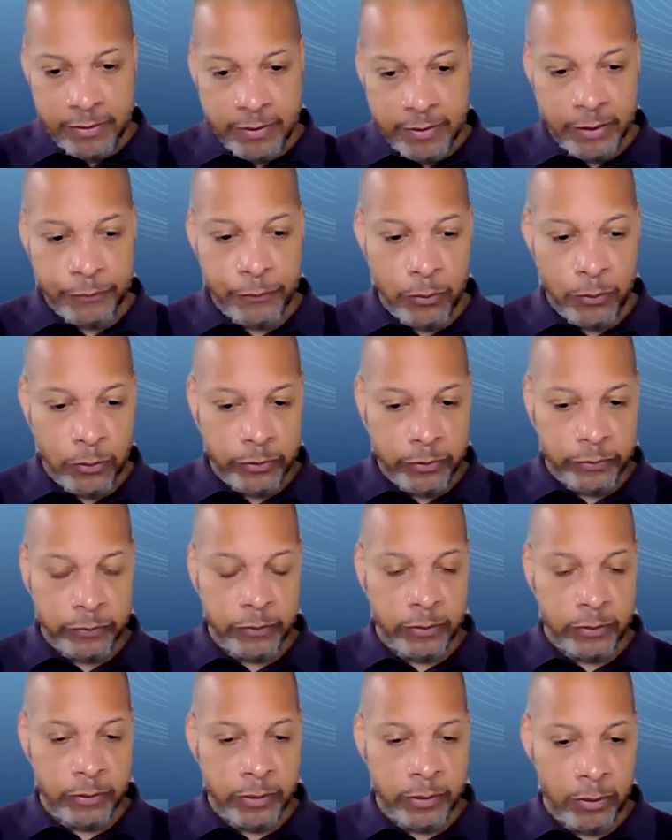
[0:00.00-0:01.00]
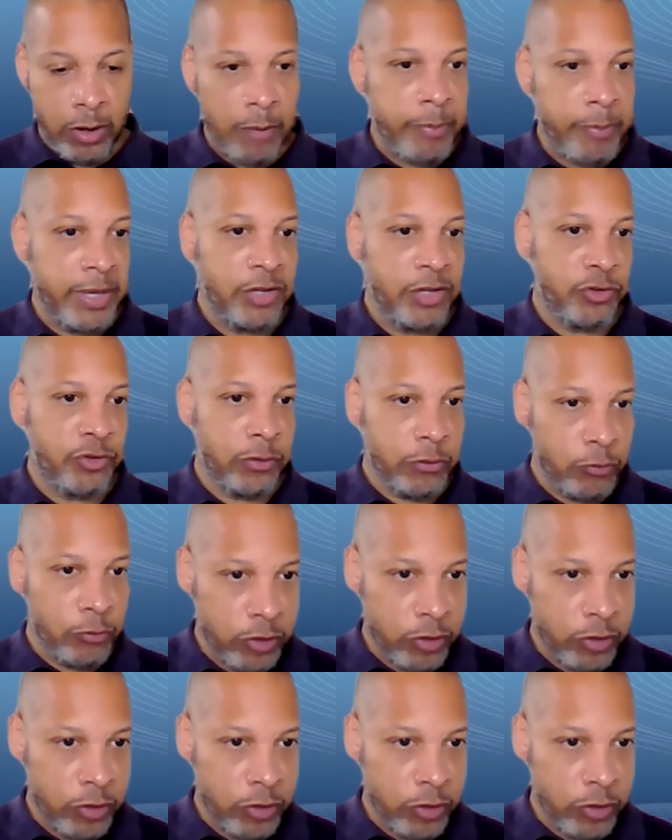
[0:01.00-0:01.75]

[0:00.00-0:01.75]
therefore, is that there are patients